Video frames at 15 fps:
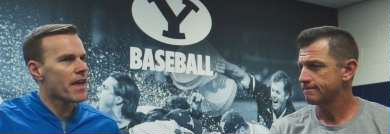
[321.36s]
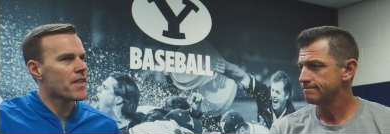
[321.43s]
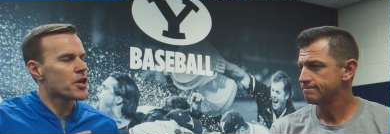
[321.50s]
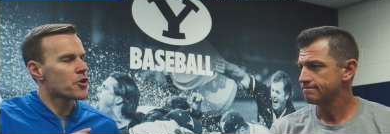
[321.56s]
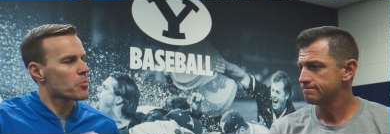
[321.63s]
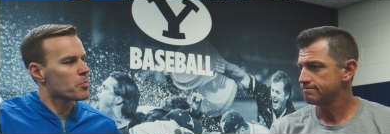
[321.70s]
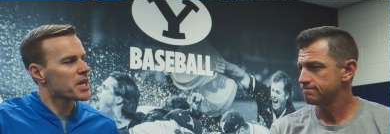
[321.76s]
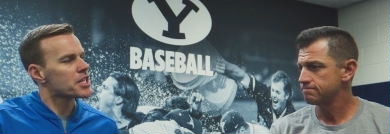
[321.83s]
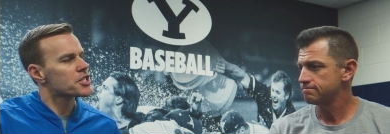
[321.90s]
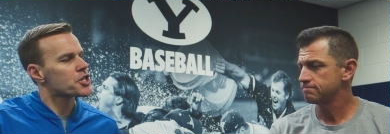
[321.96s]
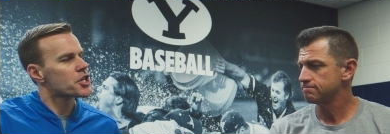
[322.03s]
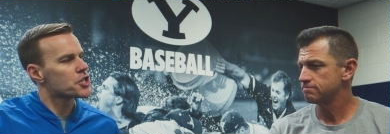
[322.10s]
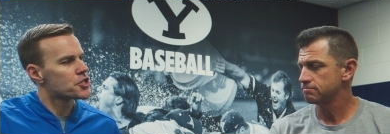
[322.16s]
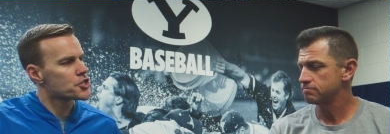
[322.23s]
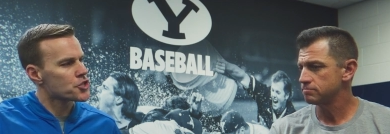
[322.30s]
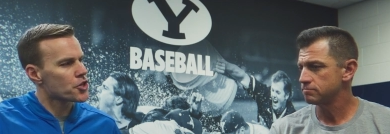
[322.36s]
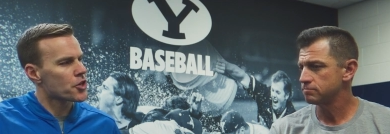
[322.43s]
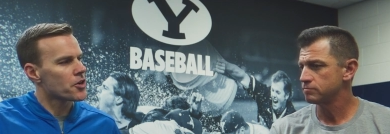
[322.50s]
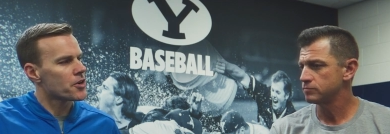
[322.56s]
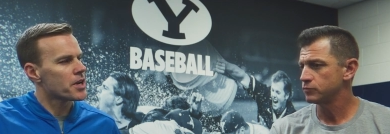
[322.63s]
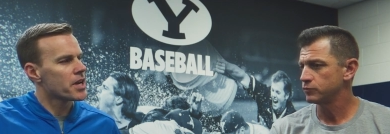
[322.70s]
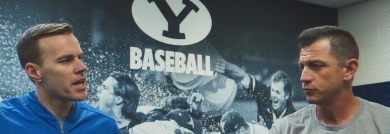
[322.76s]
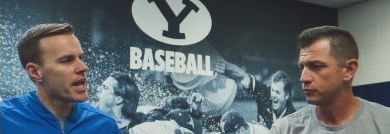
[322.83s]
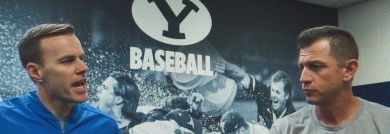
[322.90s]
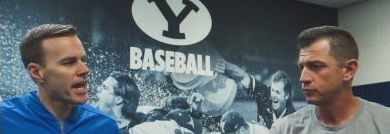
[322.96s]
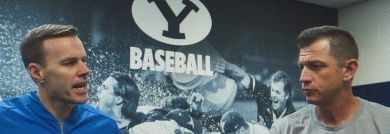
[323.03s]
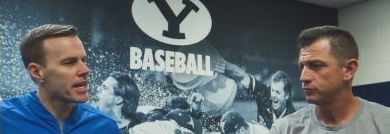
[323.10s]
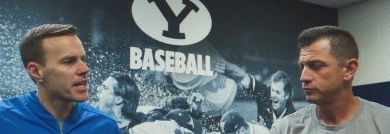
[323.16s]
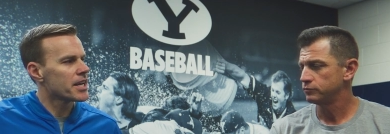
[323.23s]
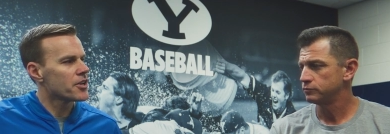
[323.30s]
Speaker 1: and then your biggest concern
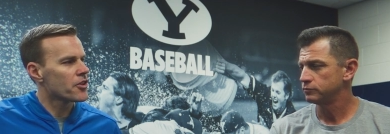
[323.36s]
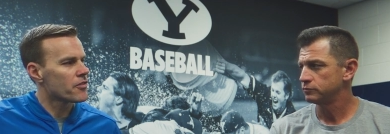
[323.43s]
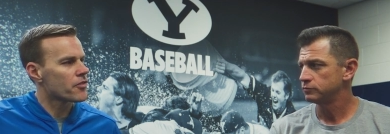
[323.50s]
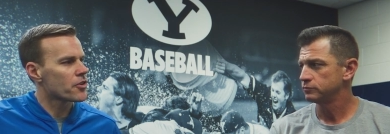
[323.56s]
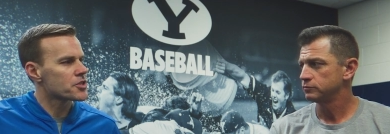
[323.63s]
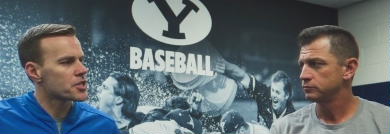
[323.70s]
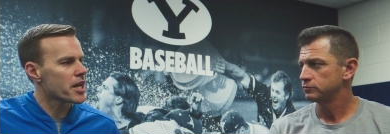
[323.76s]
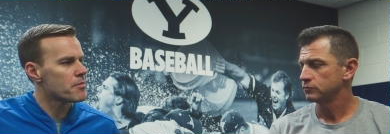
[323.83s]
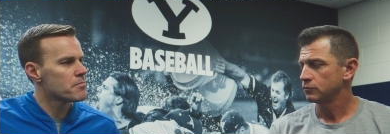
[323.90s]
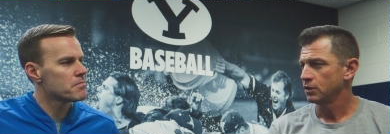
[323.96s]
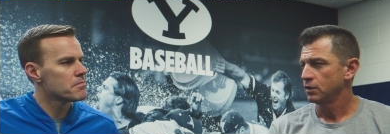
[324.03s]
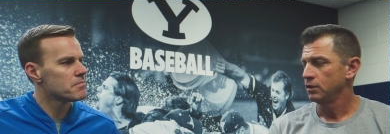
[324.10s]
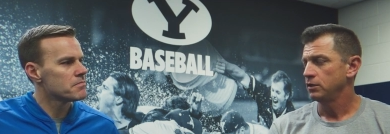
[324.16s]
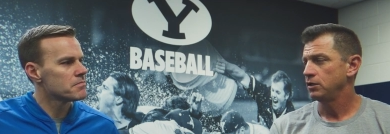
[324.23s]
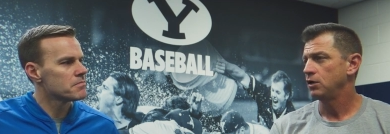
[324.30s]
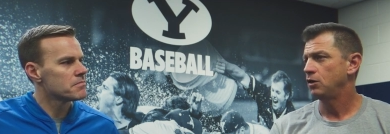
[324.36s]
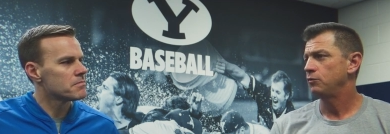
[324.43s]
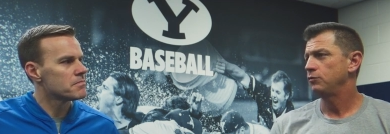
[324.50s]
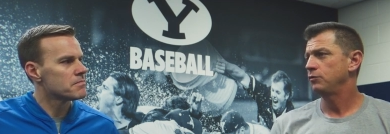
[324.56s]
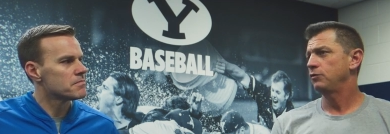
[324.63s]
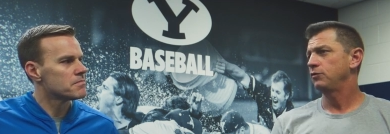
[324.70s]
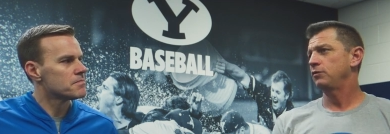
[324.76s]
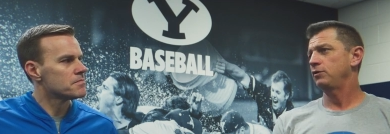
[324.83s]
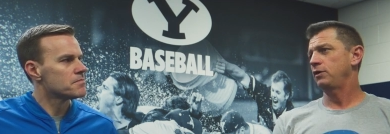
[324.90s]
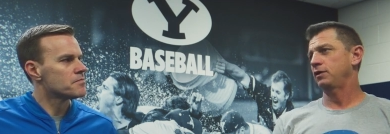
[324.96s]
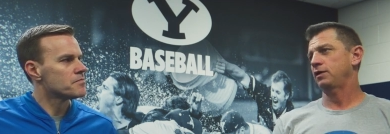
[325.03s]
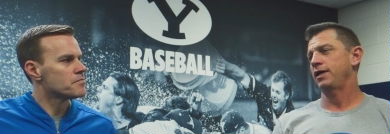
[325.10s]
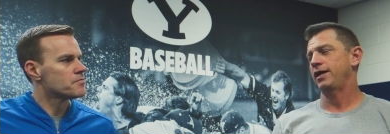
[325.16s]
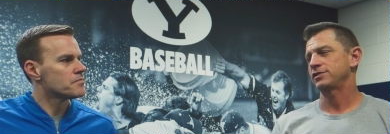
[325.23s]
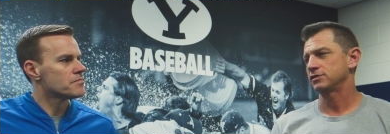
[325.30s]
heading into the first game?
Speaker 2: You know,
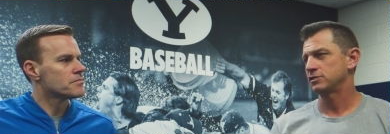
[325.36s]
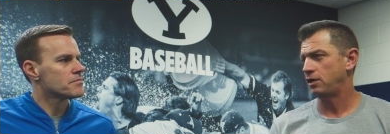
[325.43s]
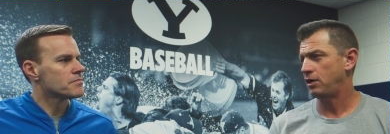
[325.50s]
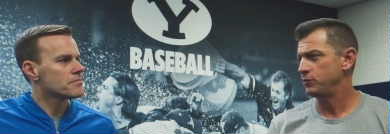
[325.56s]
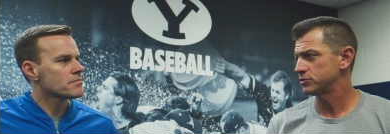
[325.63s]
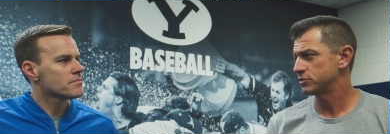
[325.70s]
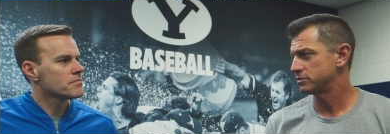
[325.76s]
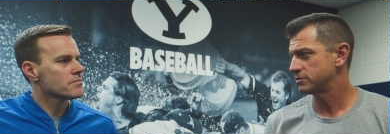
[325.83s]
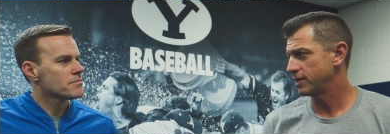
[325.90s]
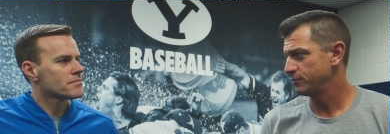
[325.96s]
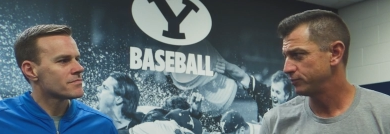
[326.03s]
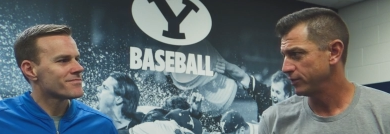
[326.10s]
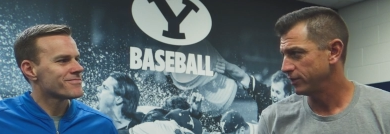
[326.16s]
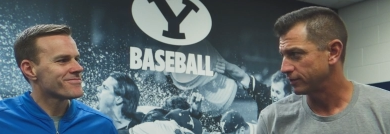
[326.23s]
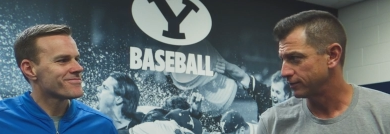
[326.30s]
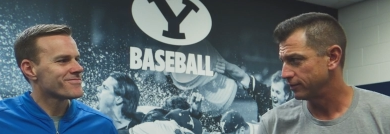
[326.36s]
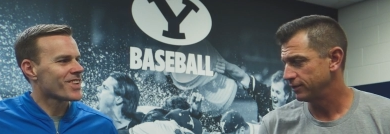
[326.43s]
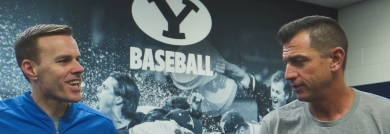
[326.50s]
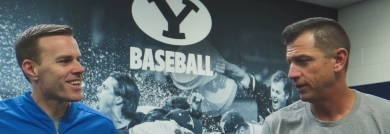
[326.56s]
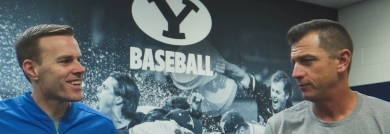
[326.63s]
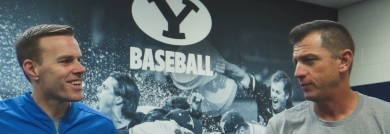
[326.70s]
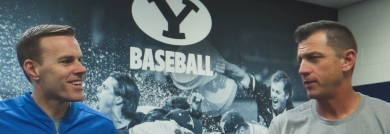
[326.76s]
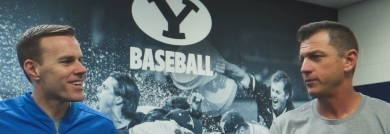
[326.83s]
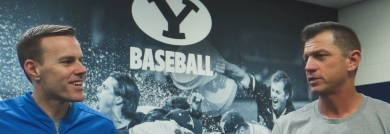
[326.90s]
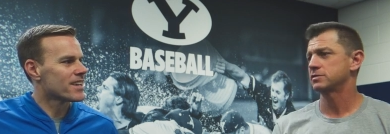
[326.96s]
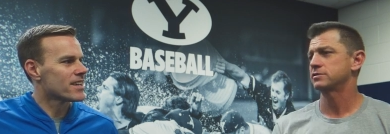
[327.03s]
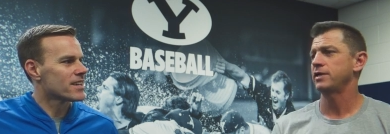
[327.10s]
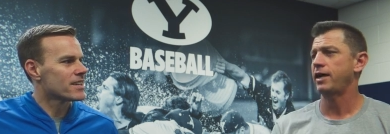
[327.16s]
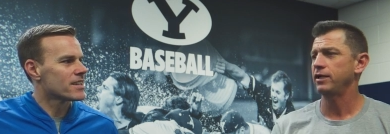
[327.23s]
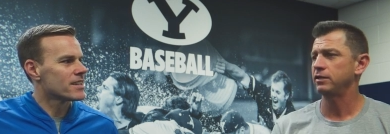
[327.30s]
gosh, it's almost the same thing. Um, I'm
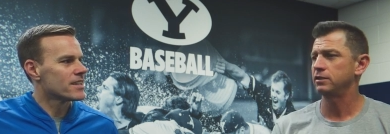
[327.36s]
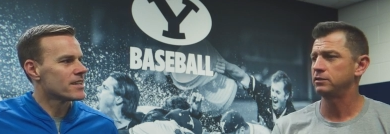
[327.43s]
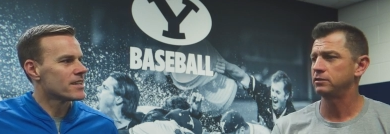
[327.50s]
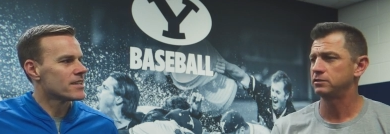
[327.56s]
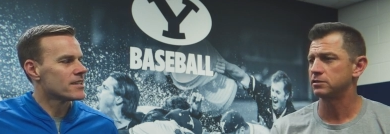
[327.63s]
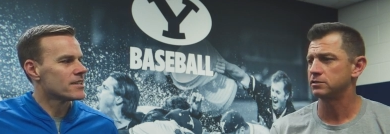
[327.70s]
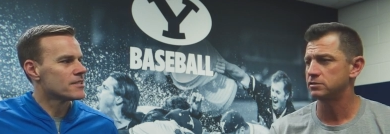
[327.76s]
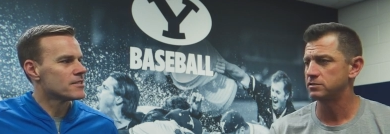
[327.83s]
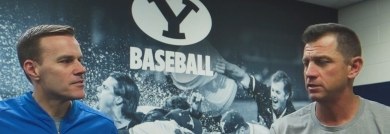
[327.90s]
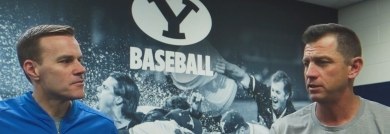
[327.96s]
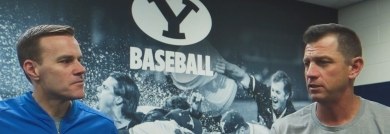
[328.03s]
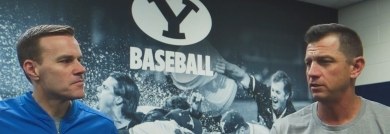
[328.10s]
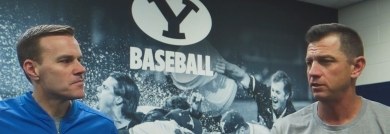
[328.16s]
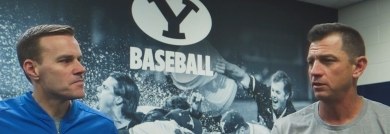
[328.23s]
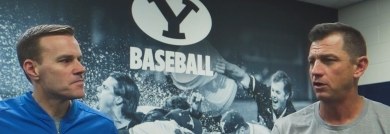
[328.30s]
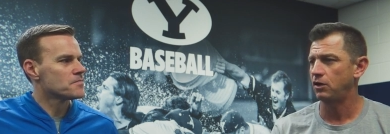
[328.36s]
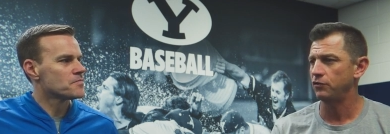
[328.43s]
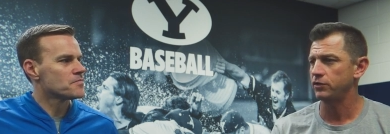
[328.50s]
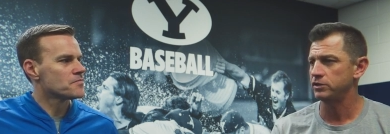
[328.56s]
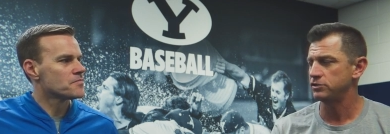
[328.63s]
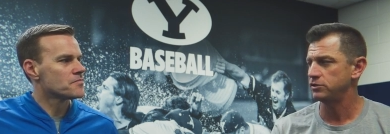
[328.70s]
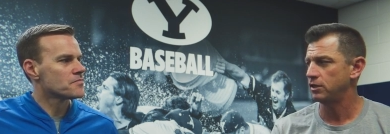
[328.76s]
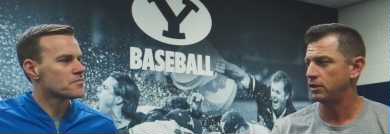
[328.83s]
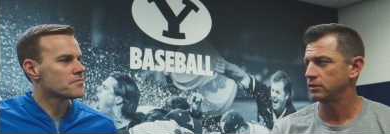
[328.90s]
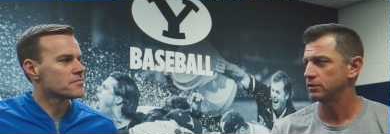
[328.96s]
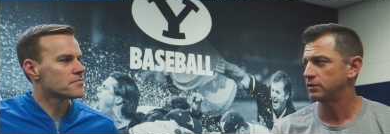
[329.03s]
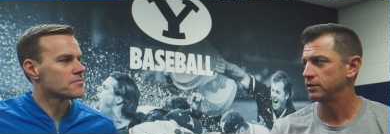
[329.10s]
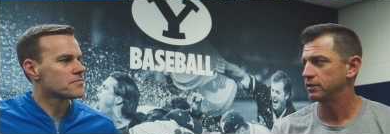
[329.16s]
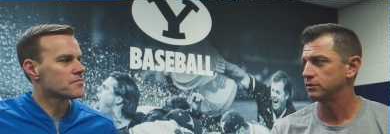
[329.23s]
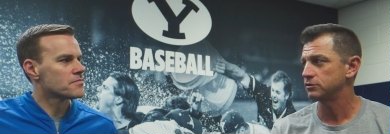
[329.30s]
excited to see all these young
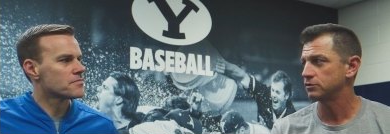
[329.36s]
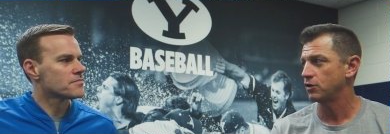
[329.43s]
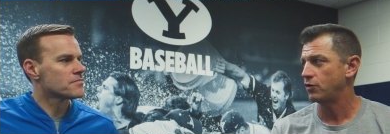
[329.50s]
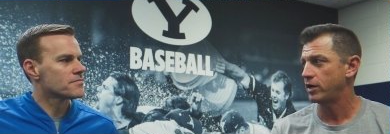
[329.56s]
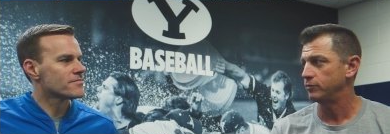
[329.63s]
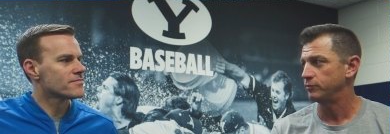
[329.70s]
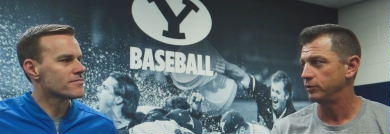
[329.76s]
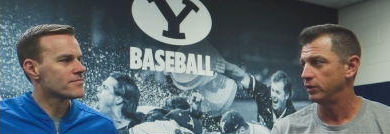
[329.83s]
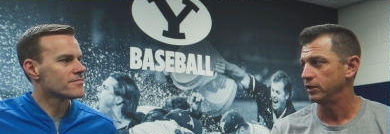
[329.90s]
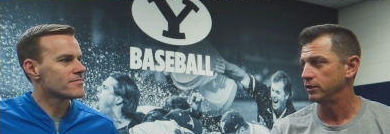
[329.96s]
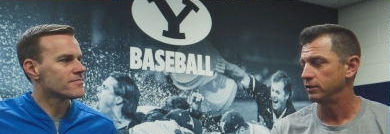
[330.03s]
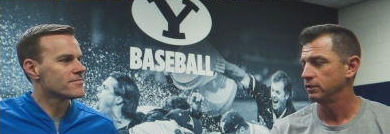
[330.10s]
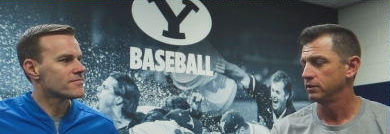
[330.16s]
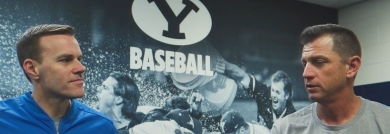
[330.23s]
kids go out and play.